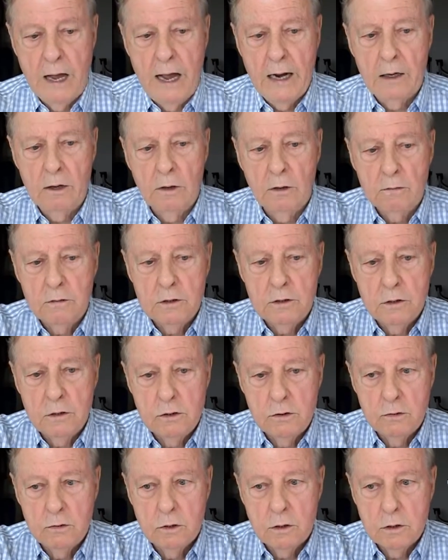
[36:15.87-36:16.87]
Bagnall, this
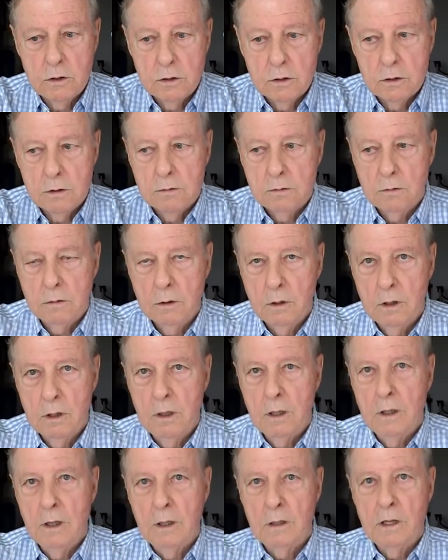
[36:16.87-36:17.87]
is yours.
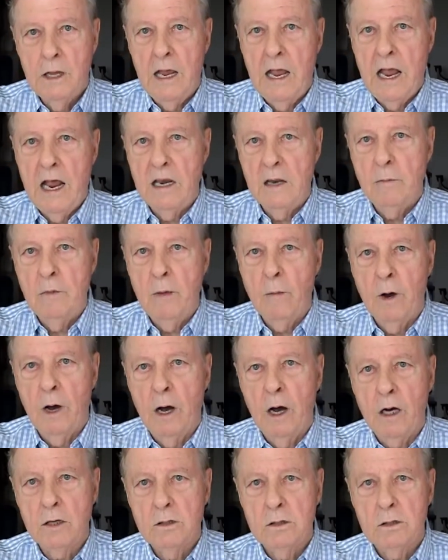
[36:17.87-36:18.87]
They handed me
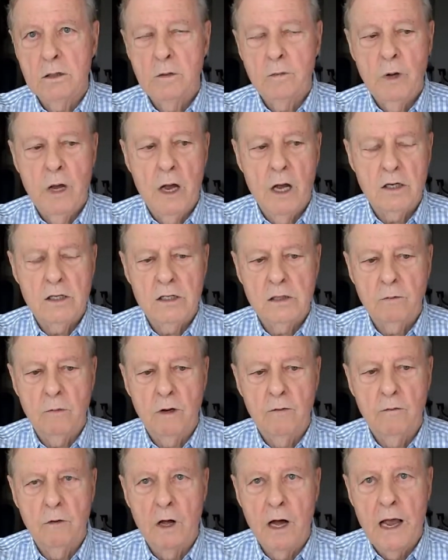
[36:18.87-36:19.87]
my oxygen mask,
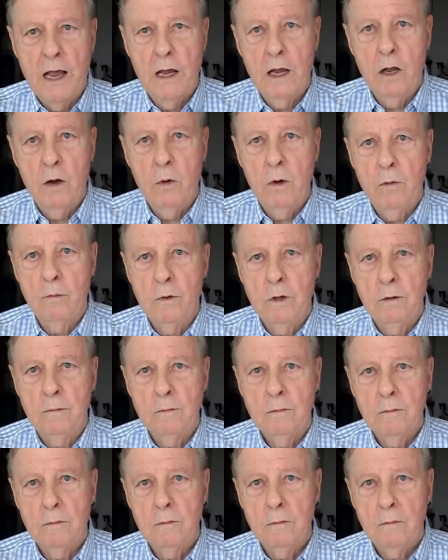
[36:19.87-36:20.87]
my flying equipment.
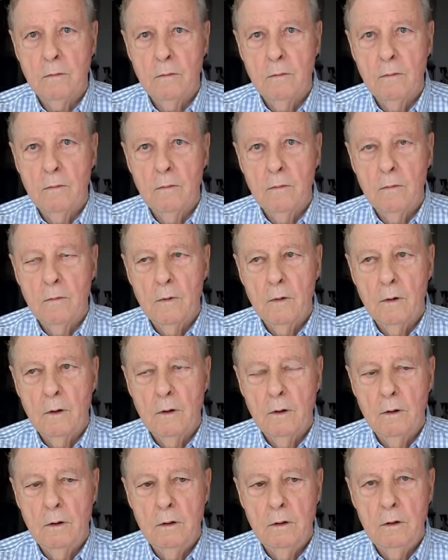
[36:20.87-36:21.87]

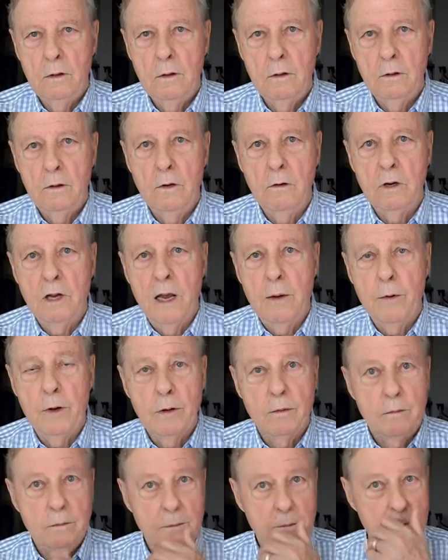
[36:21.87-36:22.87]
Really? You name it.